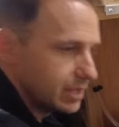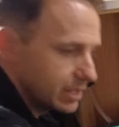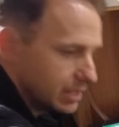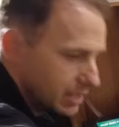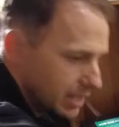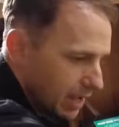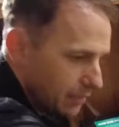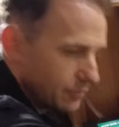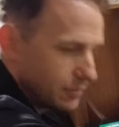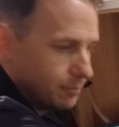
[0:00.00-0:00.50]

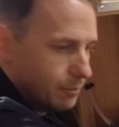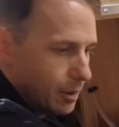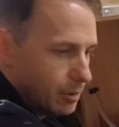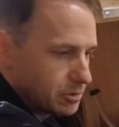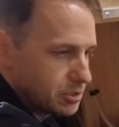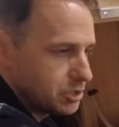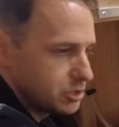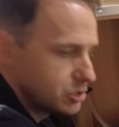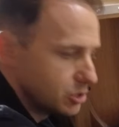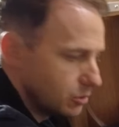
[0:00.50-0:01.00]
get the
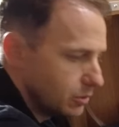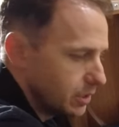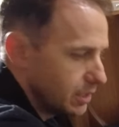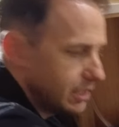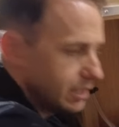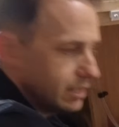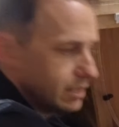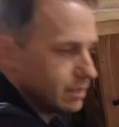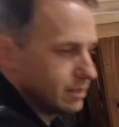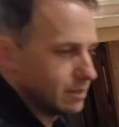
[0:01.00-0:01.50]
multi two in
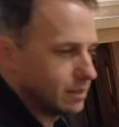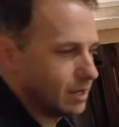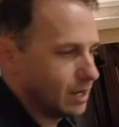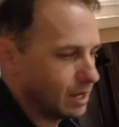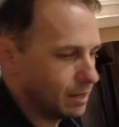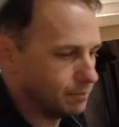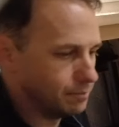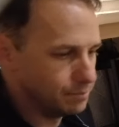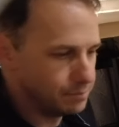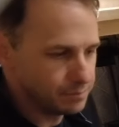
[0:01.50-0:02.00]
here
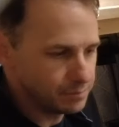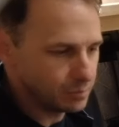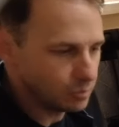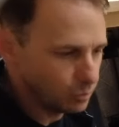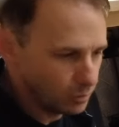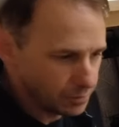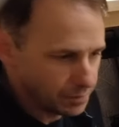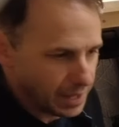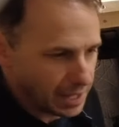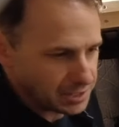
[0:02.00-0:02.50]
um,
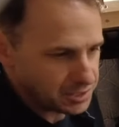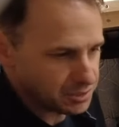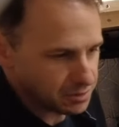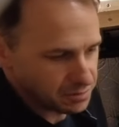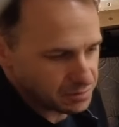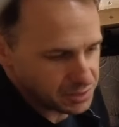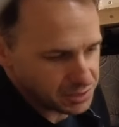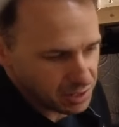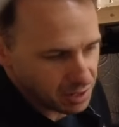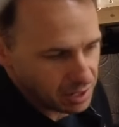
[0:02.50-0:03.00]
with that sort
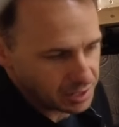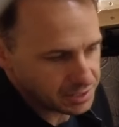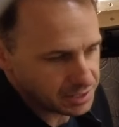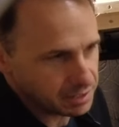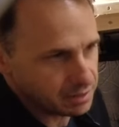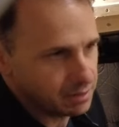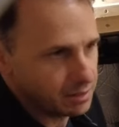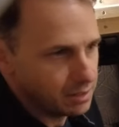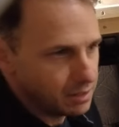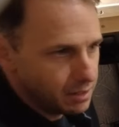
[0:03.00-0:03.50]
of
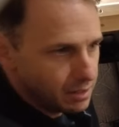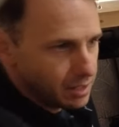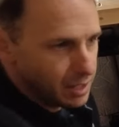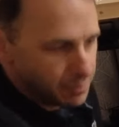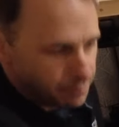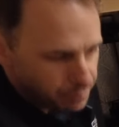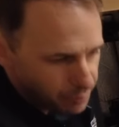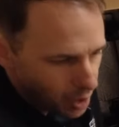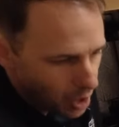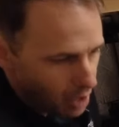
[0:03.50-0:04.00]
sizing
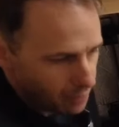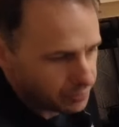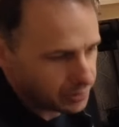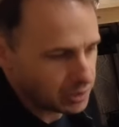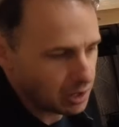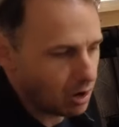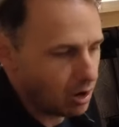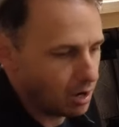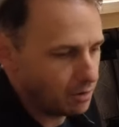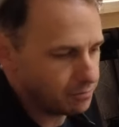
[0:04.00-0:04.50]
perfect
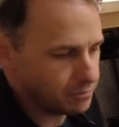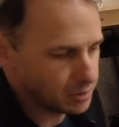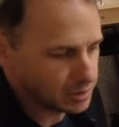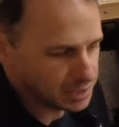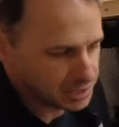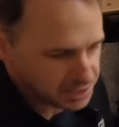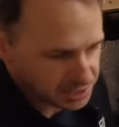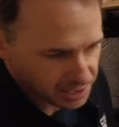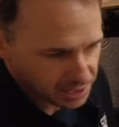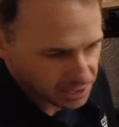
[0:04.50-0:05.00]
height for it.
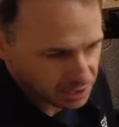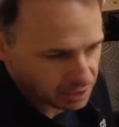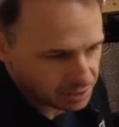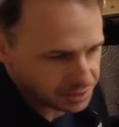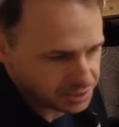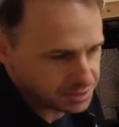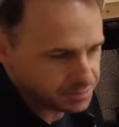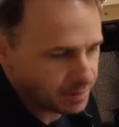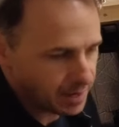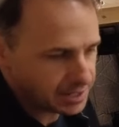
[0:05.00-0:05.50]
There's still a lot
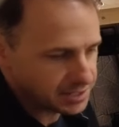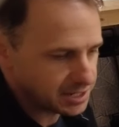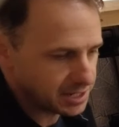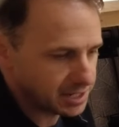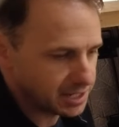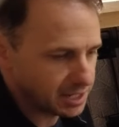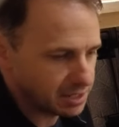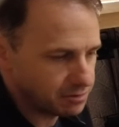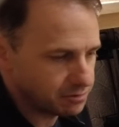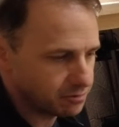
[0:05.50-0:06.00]
of space
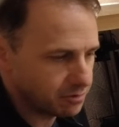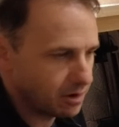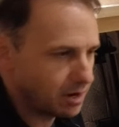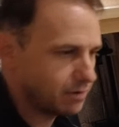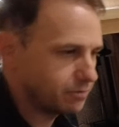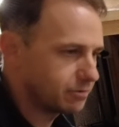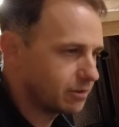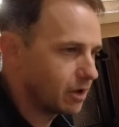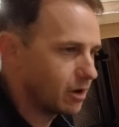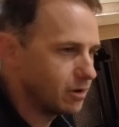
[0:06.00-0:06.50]
underneath for
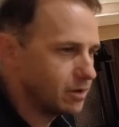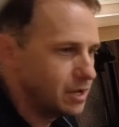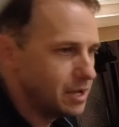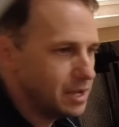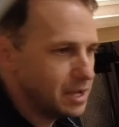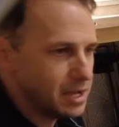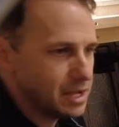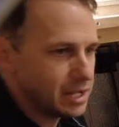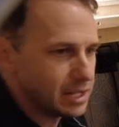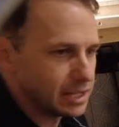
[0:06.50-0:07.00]
airflow
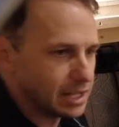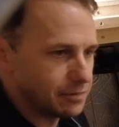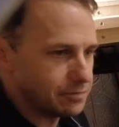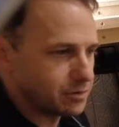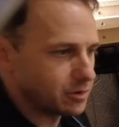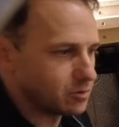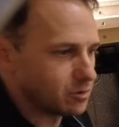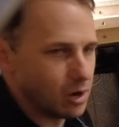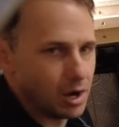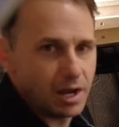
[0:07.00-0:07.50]
left
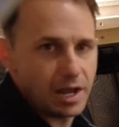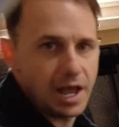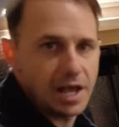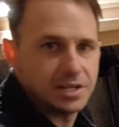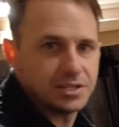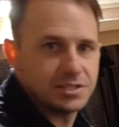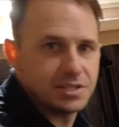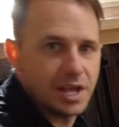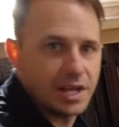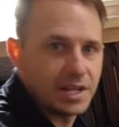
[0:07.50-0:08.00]
and right.
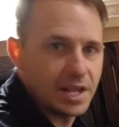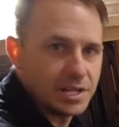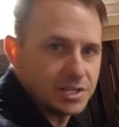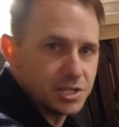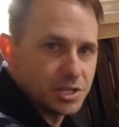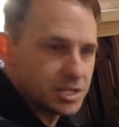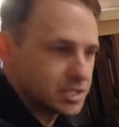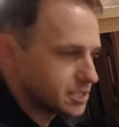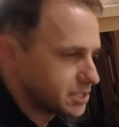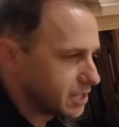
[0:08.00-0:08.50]
As, and as
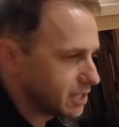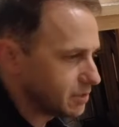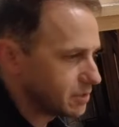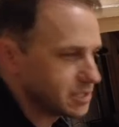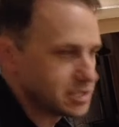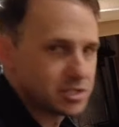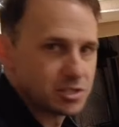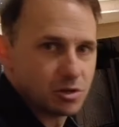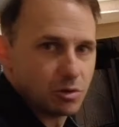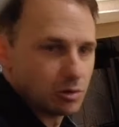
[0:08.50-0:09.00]
you can see,
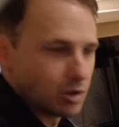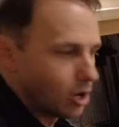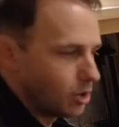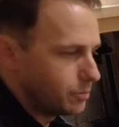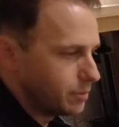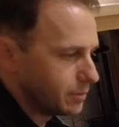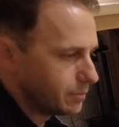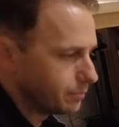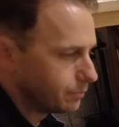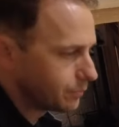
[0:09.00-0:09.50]
this is all
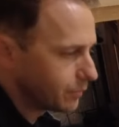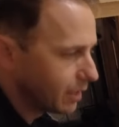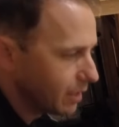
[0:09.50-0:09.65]
open.